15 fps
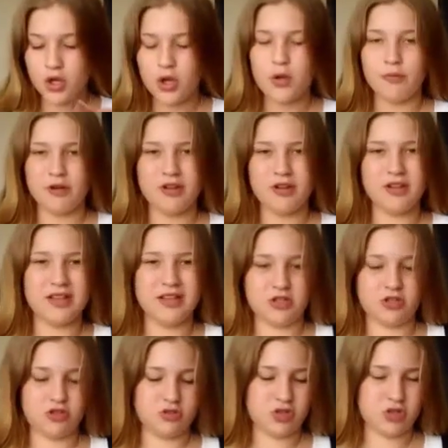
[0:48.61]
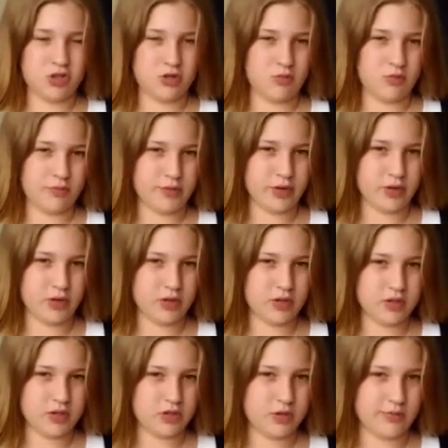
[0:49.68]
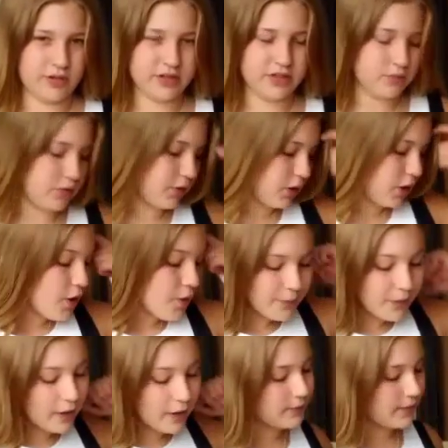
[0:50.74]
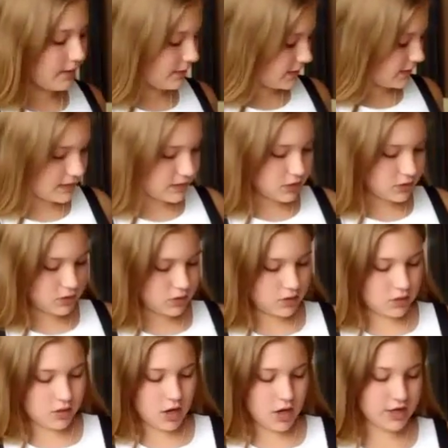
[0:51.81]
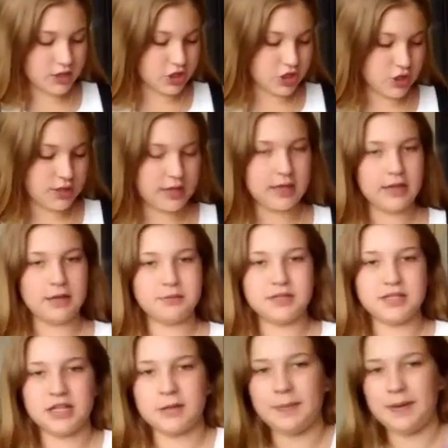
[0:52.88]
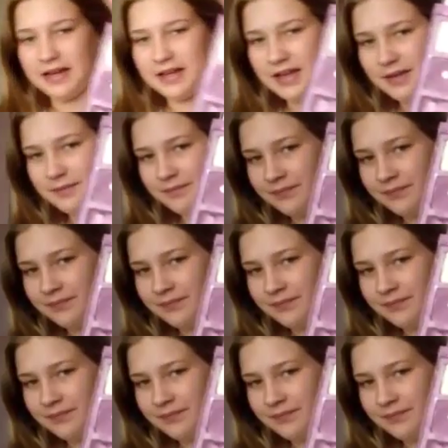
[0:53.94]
But it is two more products, it's two products in one. But anyway, there's this little eyeshadow and lipstick palette.